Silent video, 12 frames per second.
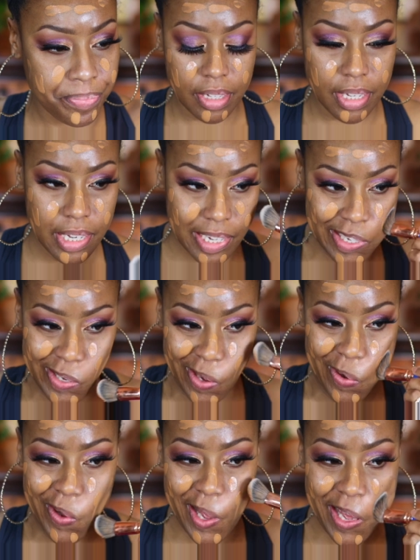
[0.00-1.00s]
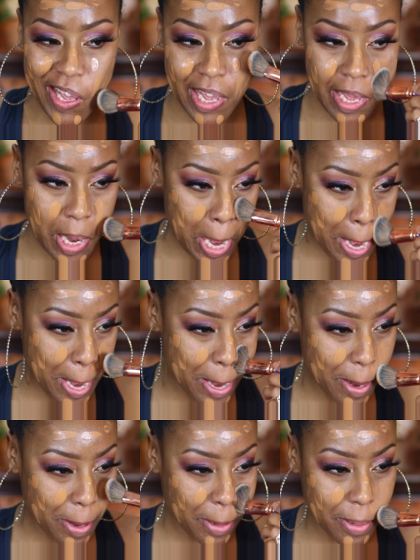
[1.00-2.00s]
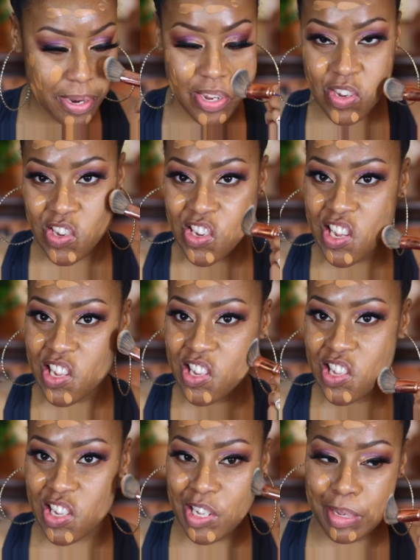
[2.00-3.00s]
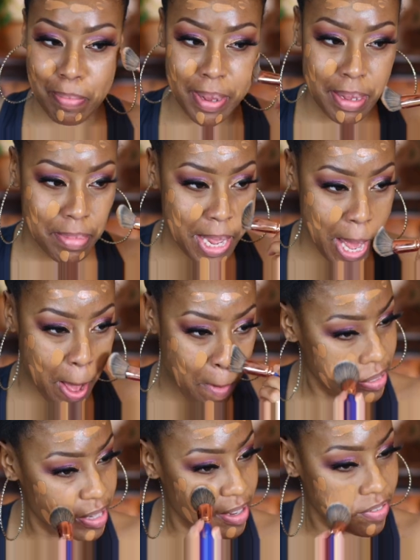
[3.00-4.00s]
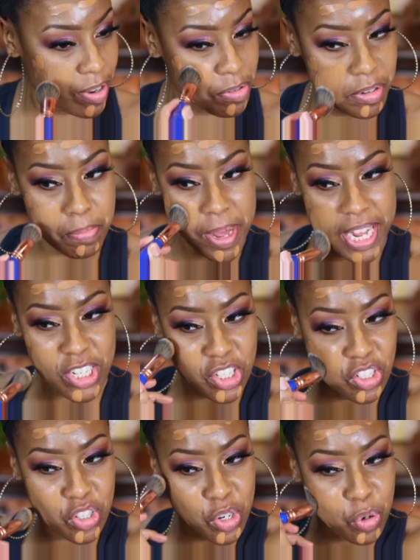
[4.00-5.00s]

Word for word: And let's go ahead and test this baby out. See if I was matched